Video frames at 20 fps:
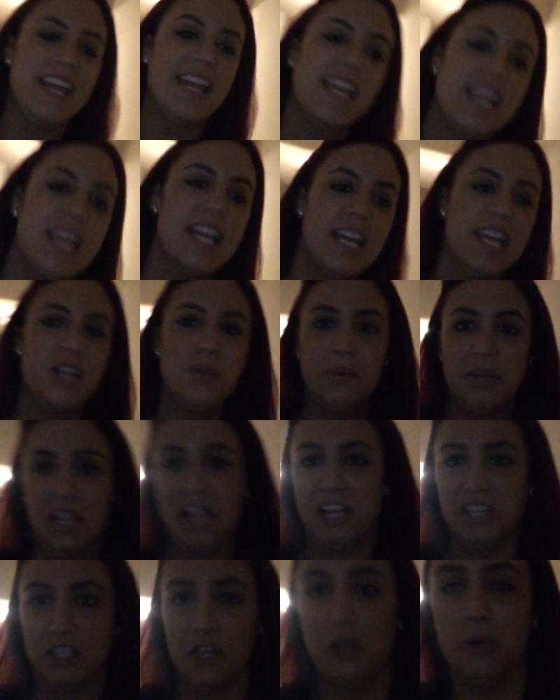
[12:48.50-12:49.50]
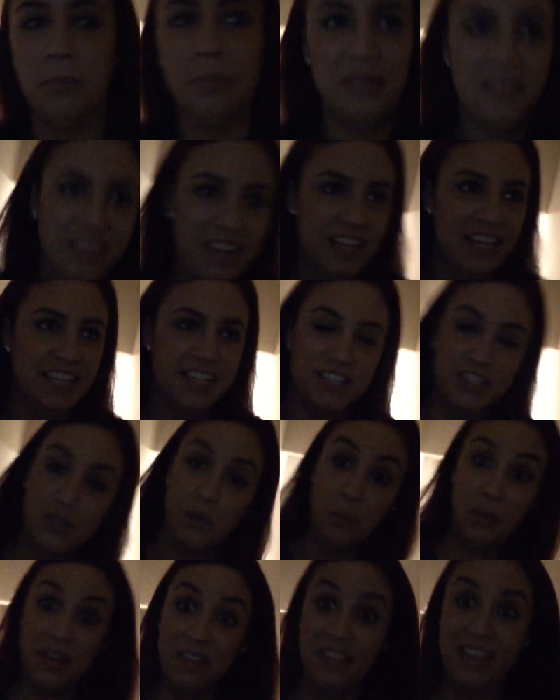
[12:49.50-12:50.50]
And we like to open things
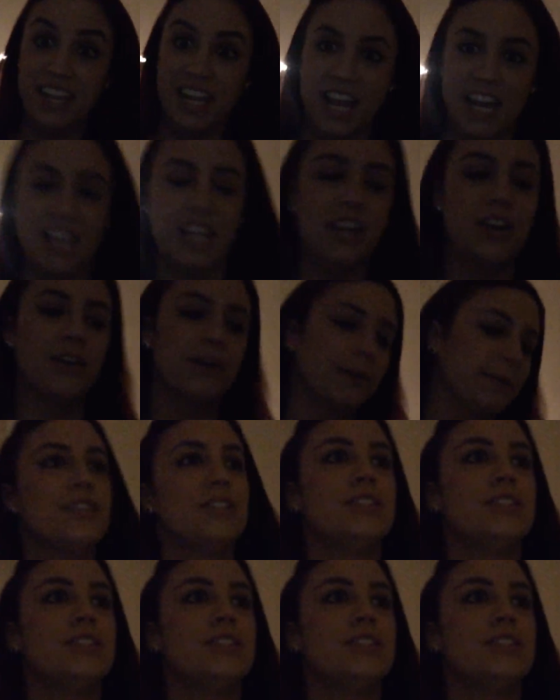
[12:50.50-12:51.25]
when they get here.